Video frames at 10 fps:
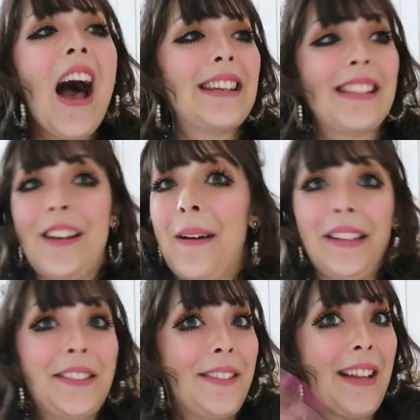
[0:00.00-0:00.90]
I didn't know
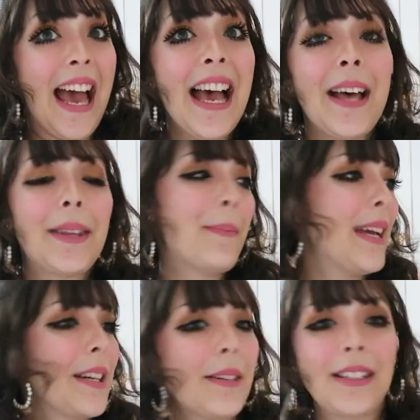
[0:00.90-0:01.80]
how to do the hair, the
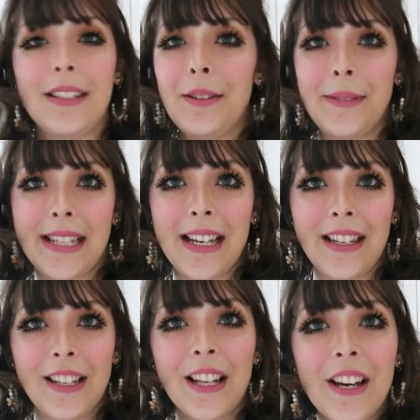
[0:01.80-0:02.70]
makeup, didn't know where to get
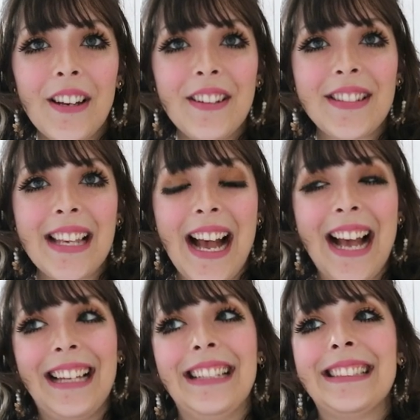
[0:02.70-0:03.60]
the clothes,
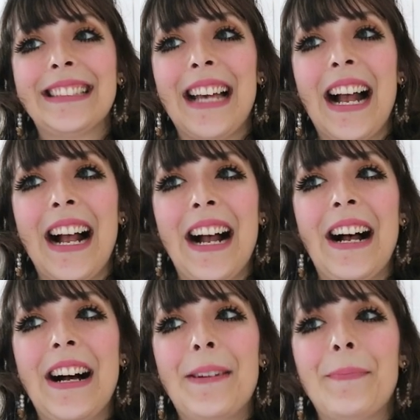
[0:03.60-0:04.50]
and
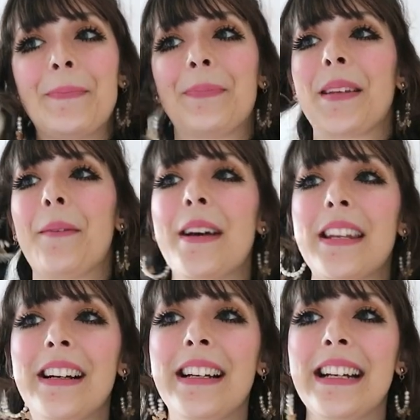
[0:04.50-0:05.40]
um,
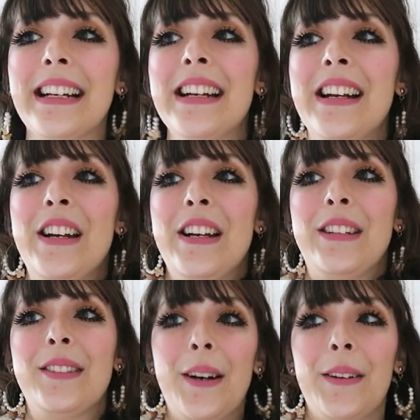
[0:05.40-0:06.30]
when I
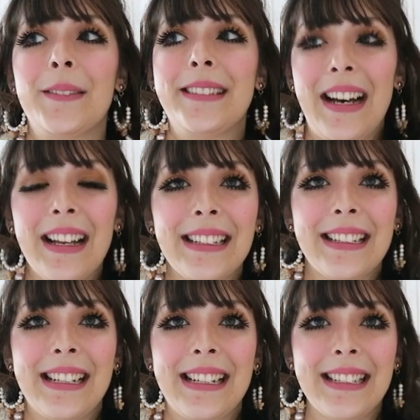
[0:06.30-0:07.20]
told
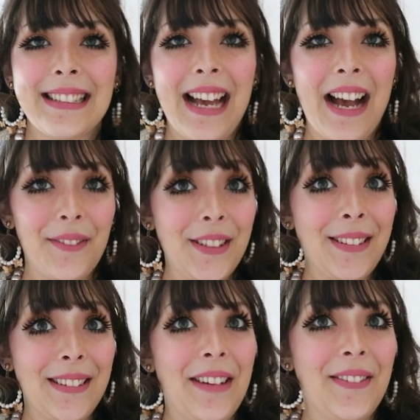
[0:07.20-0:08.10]
Darla this after
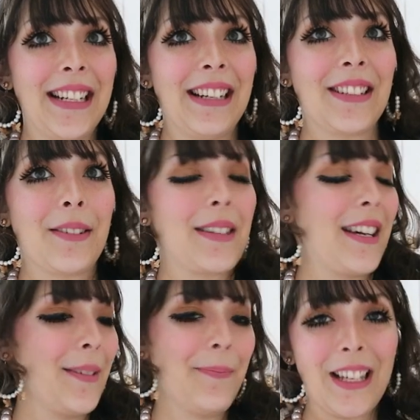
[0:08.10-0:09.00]
doing that video, she was
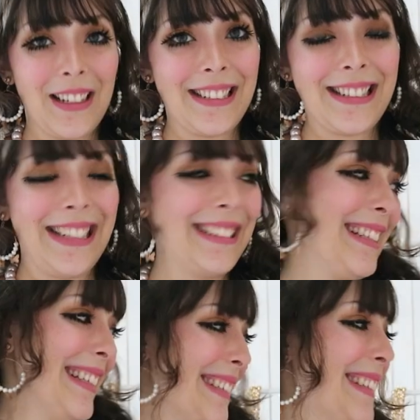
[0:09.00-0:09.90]
like, we gotta change this.